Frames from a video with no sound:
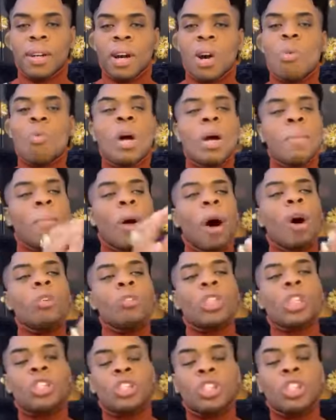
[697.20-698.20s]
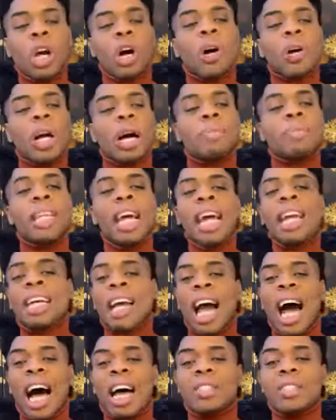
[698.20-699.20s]
When Moses showed up,
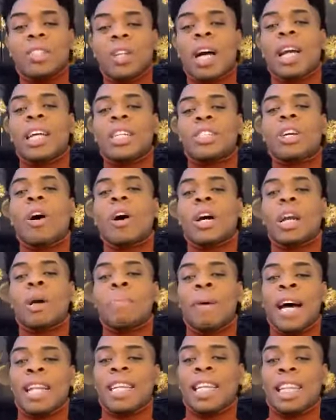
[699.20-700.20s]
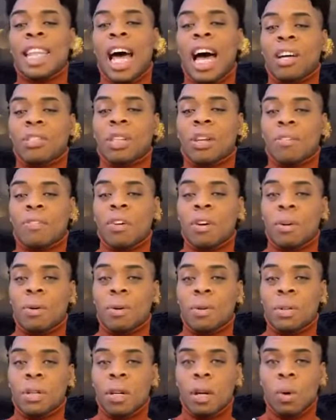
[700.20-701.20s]
then God started talking about the
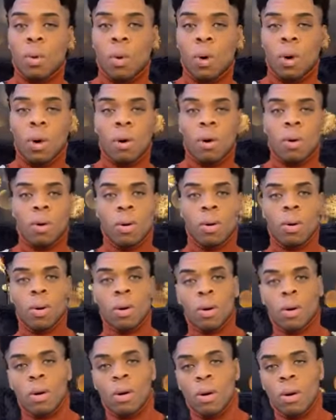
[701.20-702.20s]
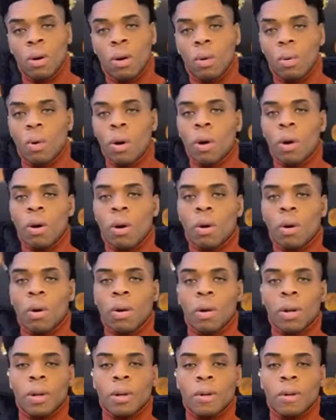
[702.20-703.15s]
thousandfold. Whoa, whoa.